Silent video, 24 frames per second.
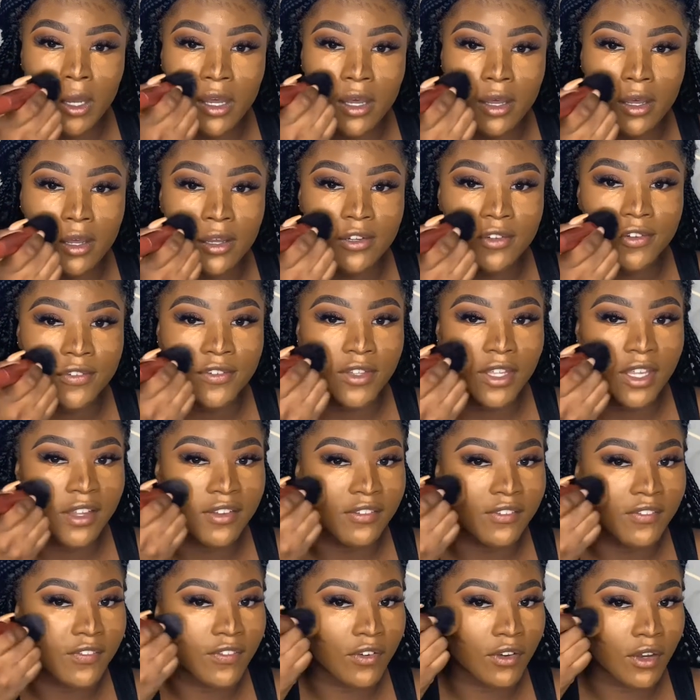of a
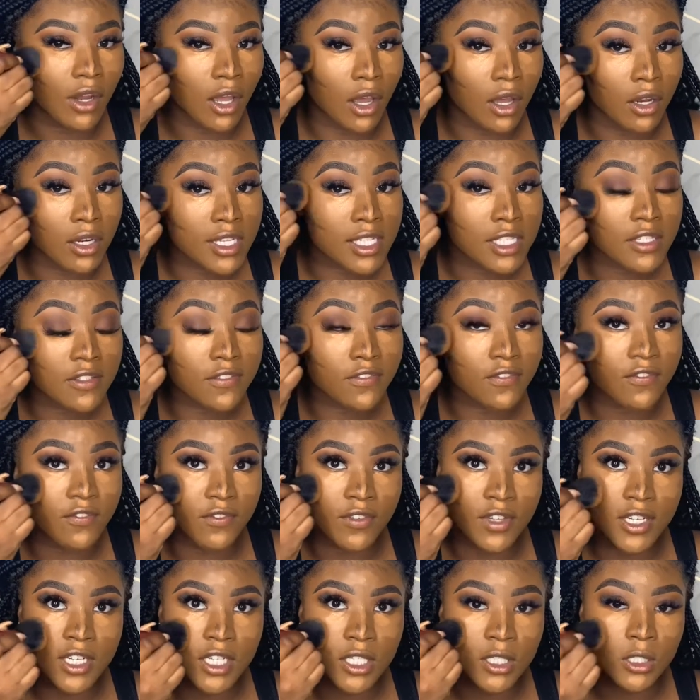flawless
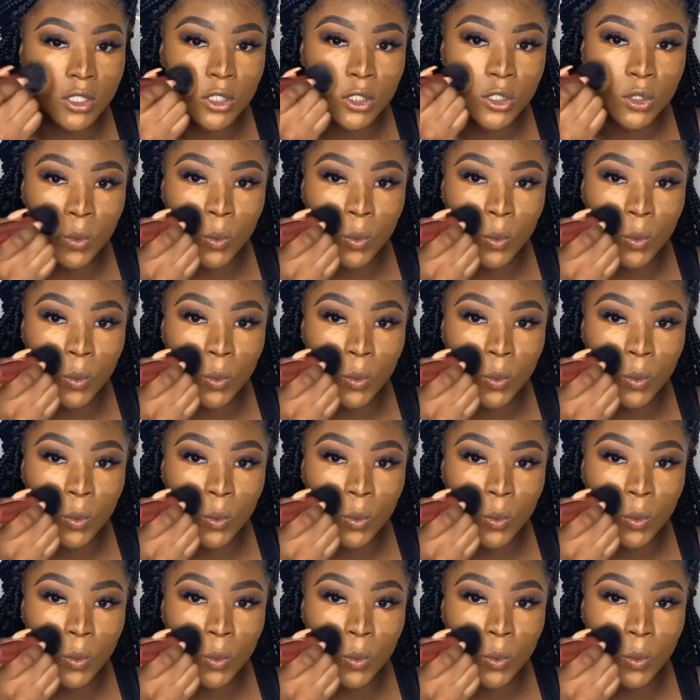finish